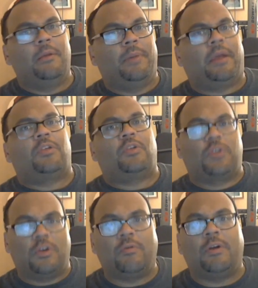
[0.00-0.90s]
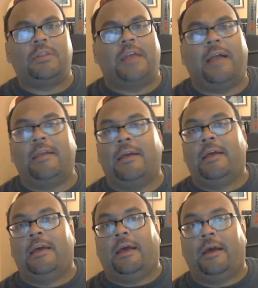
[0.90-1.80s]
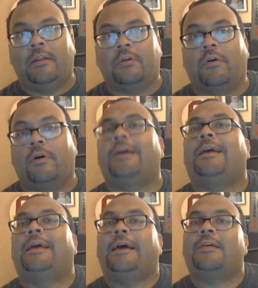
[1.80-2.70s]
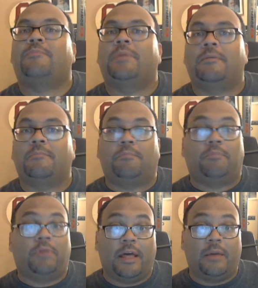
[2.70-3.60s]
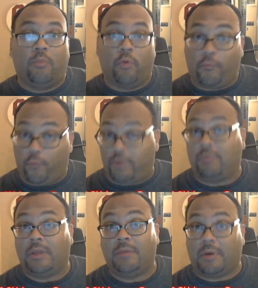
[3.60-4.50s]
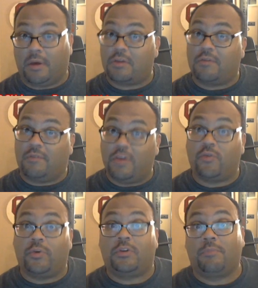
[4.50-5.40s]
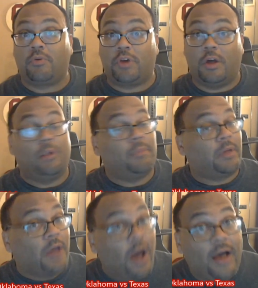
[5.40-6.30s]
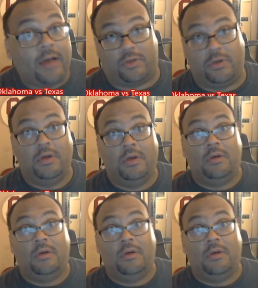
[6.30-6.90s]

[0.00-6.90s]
but considering that Ehlinger has been playing more frequently because of injuries to Buechele, and because